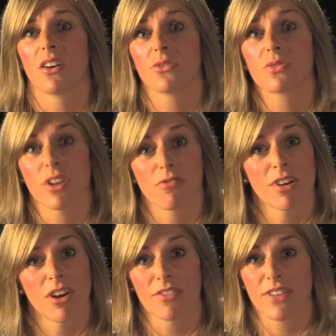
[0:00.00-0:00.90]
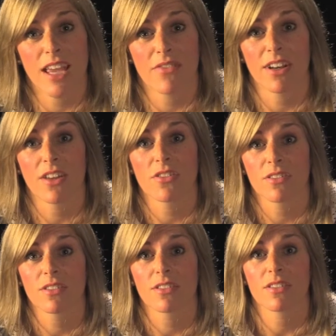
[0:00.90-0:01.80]
I also relied heavily
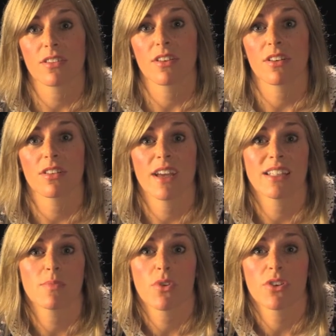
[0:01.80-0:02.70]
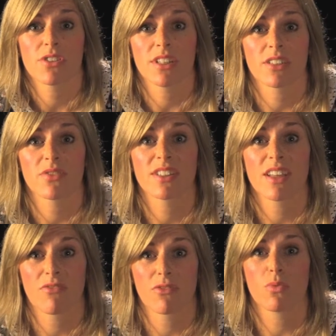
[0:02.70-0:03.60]
on antibiotics for
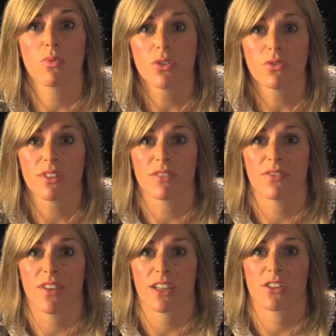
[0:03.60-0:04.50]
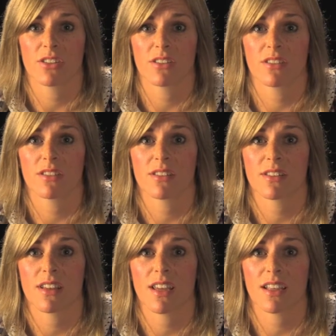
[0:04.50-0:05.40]
several wound
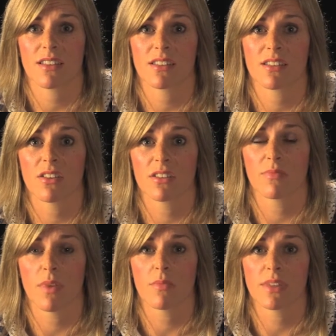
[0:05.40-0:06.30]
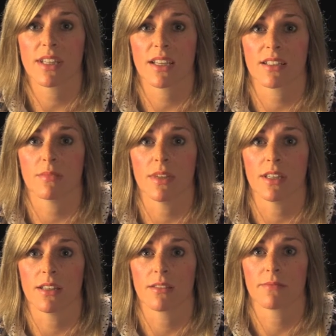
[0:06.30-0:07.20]
infections at the site of my
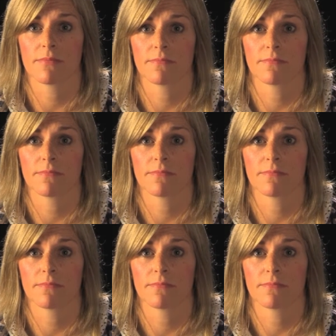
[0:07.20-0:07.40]
mastectomy.